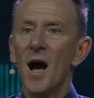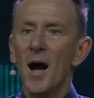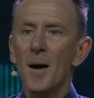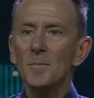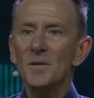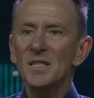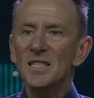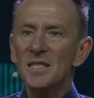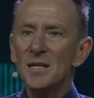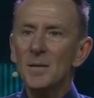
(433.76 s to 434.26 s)

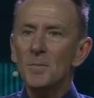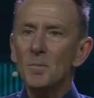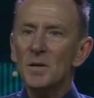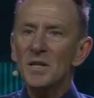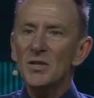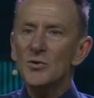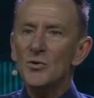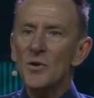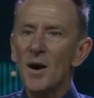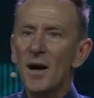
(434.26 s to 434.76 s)
I'm
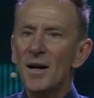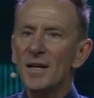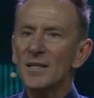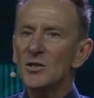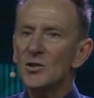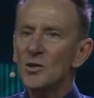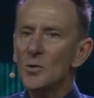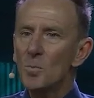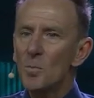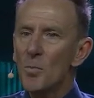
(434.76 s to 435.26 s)
simply
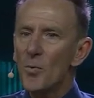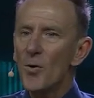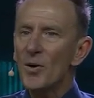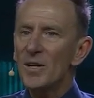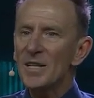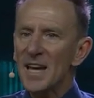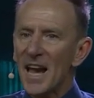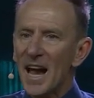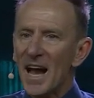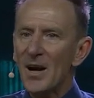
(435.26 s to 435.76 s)
trying to
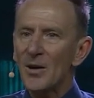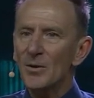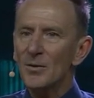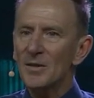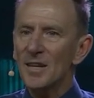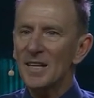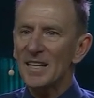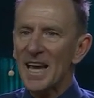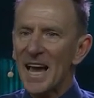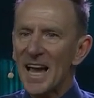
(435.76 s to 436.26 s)
point
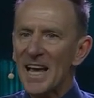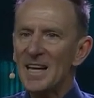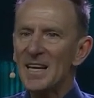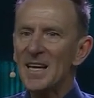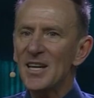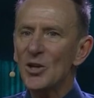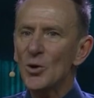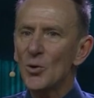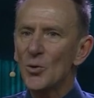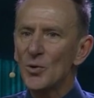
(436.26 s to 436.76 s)
out that
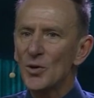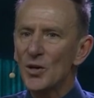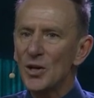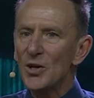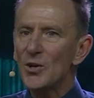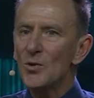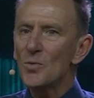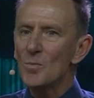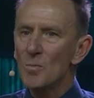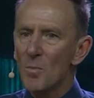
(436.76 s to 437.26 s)
under your
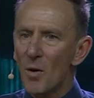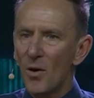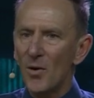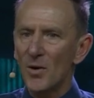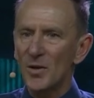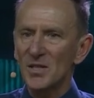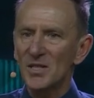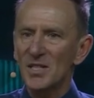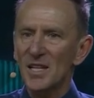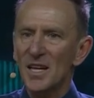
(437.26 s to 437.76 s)
new
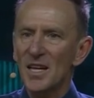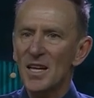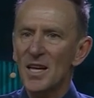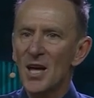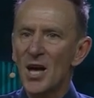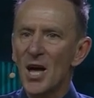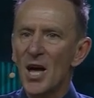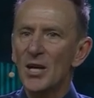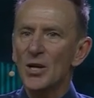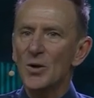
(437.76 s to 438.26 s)
master,
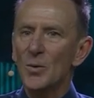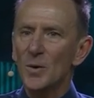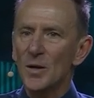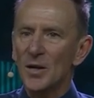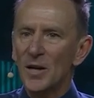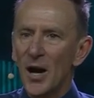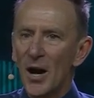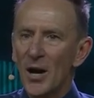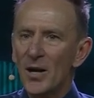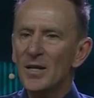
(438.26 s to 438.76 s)
you're
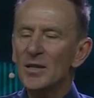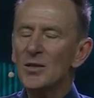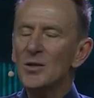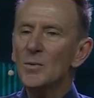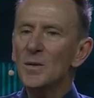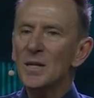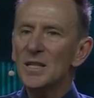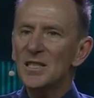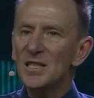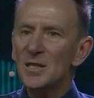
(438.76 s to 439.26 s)
going
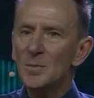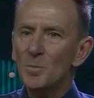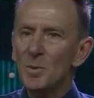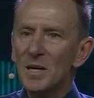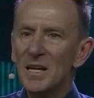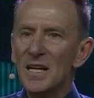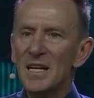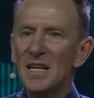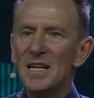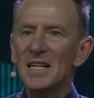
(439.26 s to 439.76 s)
to
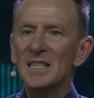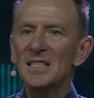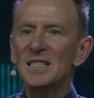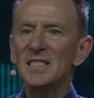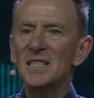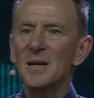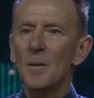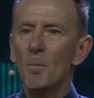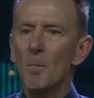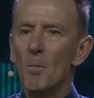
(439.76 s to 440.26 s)

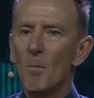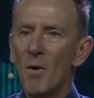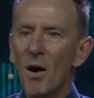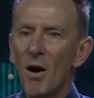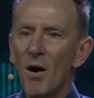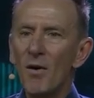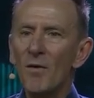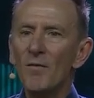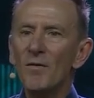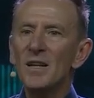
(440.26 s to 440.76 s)
experience a
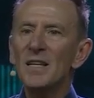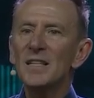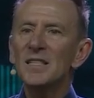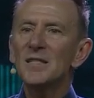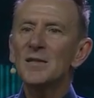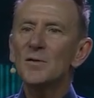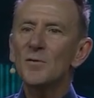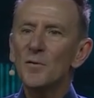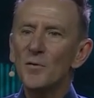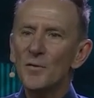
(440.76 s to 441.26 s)

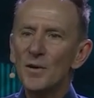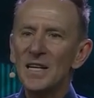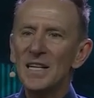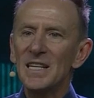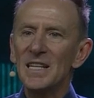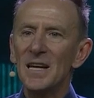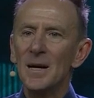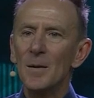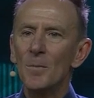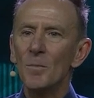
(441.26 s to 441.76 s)
marvelous
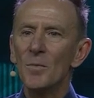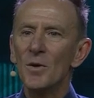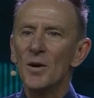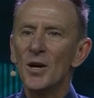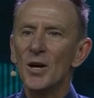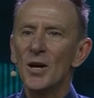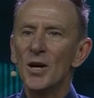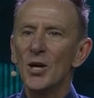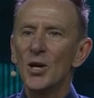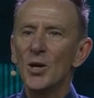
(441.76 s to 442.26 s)
freedom
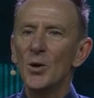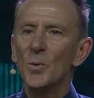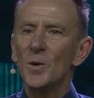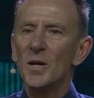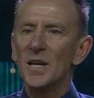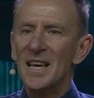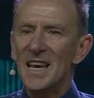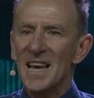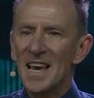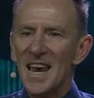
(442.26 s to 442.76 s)
you
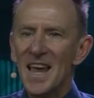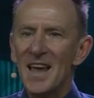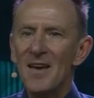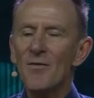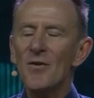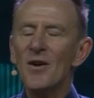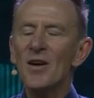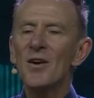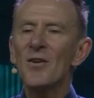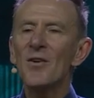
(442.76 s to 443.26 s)
would
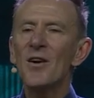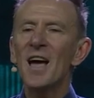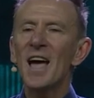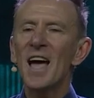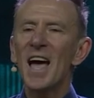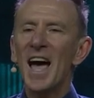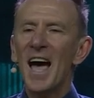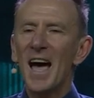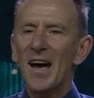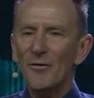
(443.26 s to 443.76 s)
never
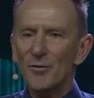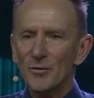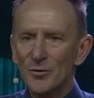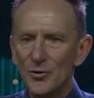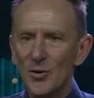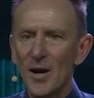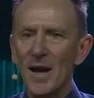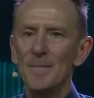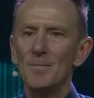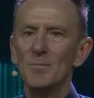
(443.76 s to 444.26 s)
have
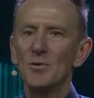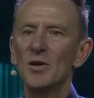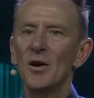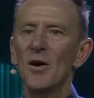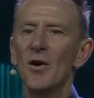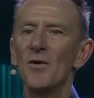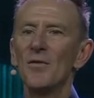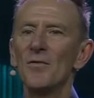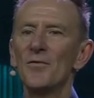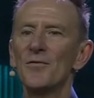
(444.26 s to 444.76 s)
dreamt
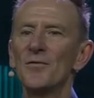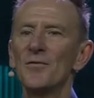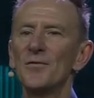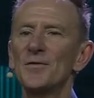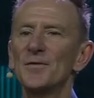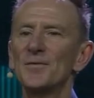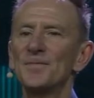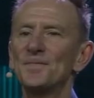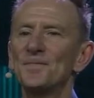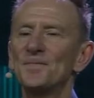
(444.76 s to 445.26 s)
of.